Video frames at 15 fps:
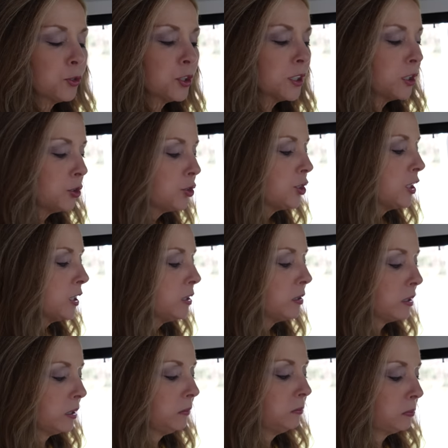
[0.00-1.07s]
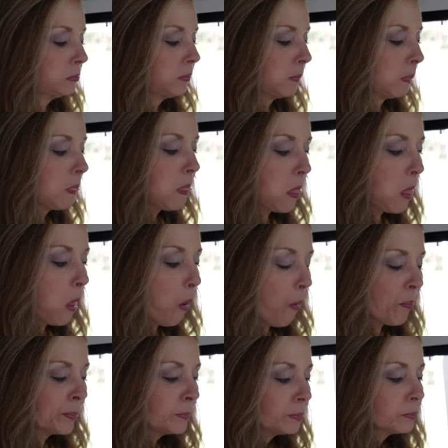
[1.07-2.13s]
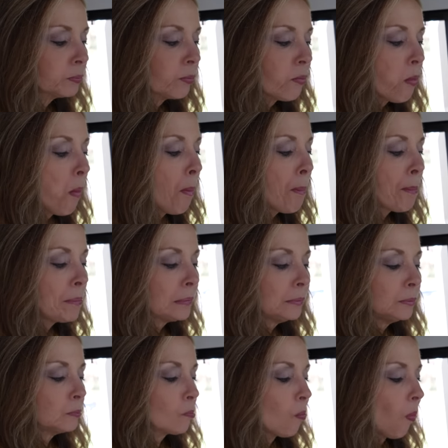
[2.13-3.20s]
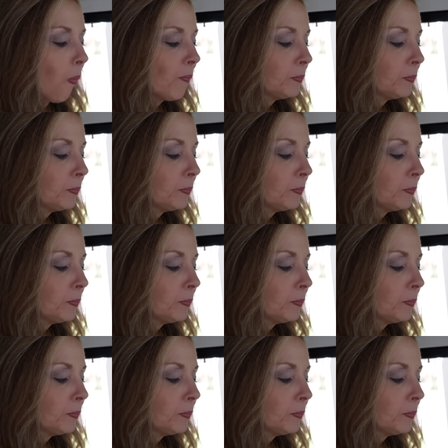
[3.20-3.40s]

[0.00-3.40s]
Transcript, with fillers: Really cheesy. Mm-hmm. Well, I like cheese.